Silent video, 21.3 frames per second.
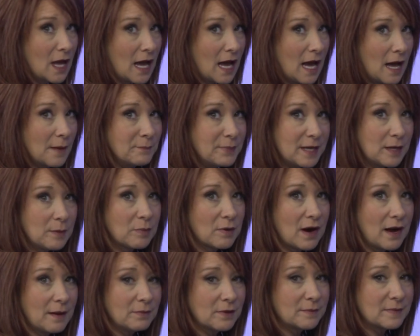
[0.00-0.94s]
A big
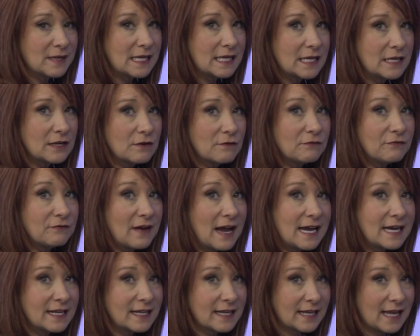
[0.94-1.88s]
problem in
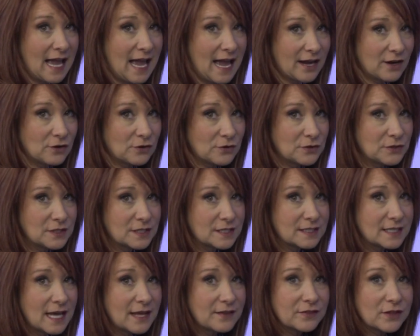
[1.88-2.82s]
fighting hackers is
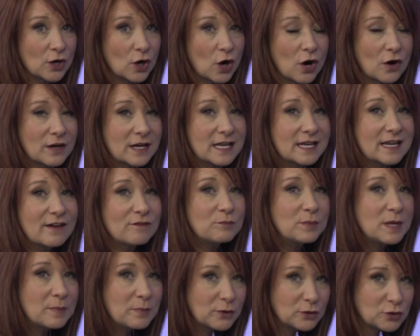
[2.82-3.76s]
that there aren't enough
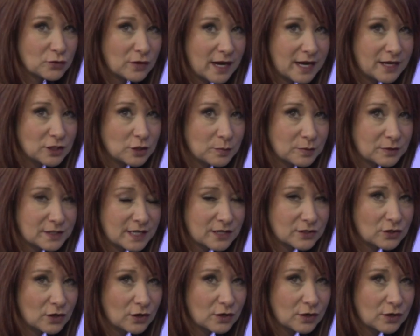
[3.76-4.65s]
people trained to protect our,